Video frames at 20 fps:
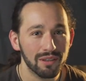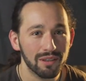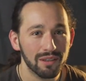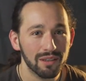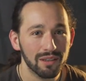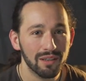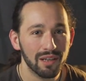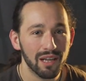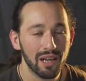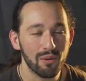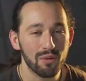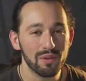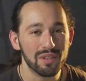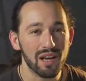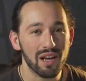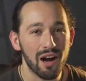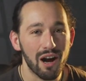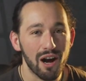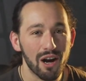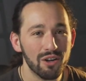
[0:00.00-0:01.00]
It was
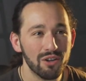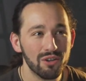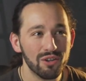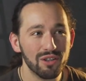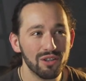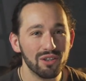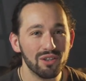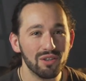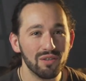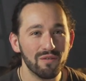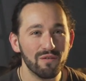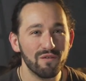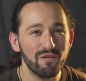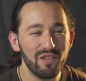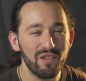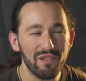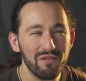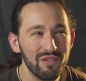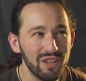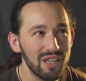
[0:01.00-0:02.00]

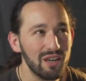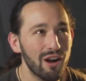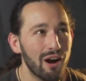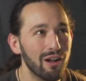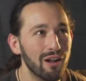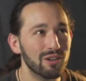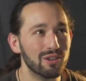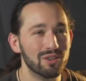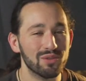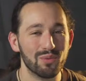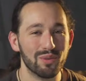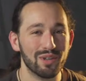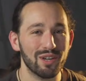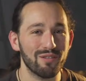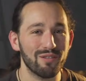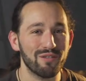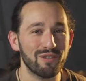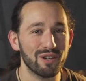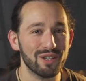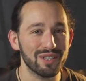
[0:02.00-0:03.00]
$150 when it
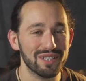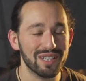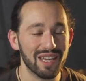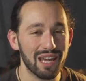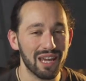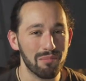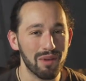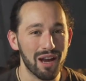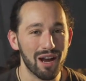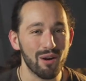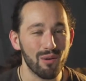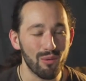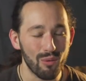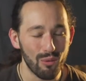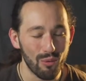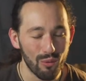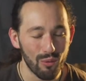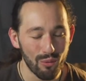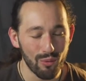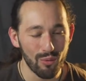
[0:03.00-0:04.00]
first came out.
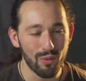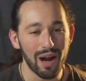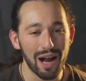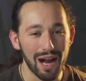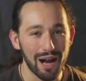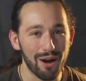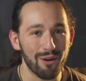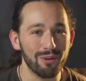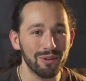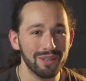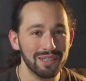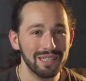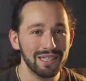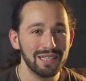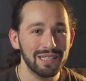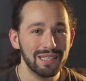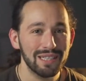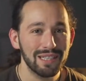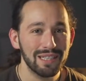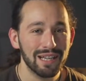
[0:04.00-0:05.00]
Wow.
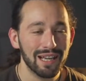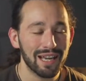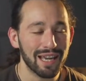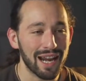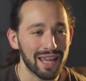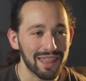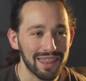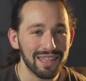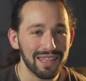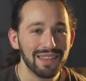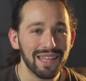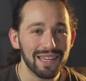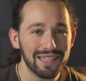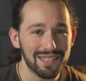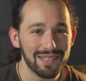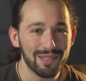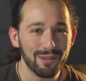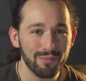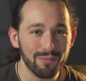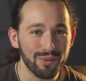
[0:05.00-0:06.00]
And I think they
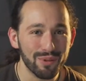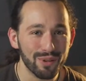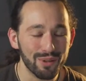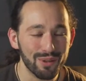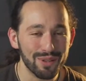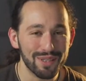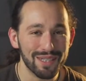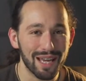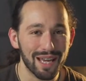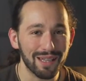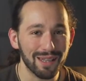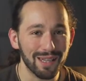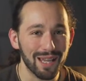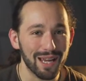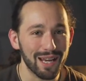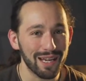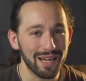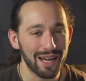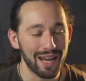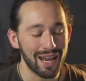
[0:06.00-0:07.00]
still produce that
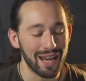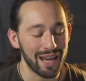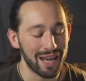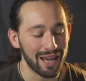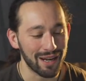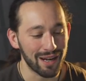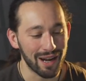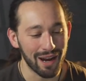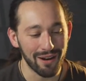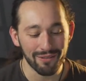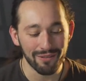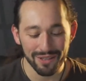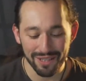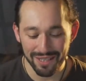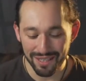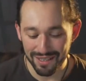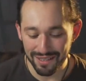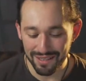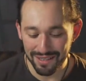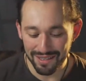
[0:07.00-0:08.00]
light. And ever
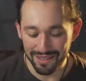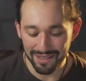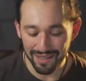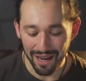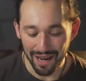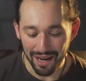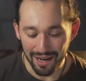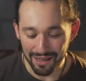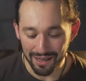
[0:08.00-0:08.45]
since I